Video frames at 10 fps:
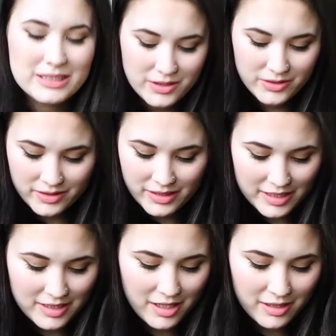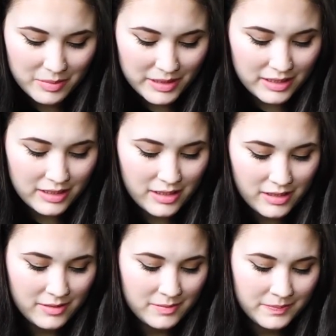No, it's gonna be
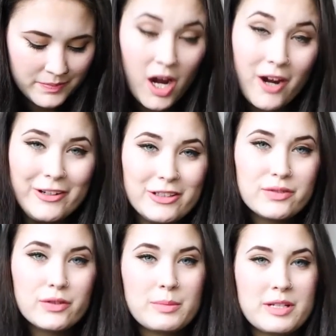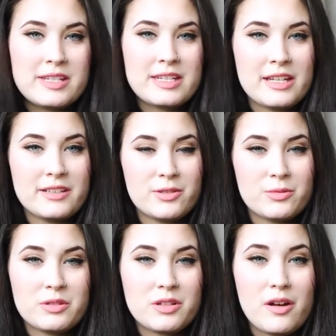hard for my skin to
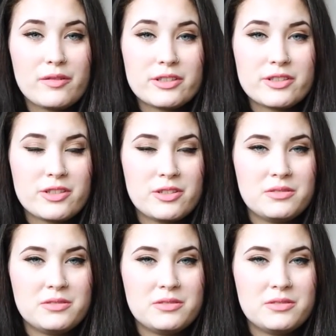recover, so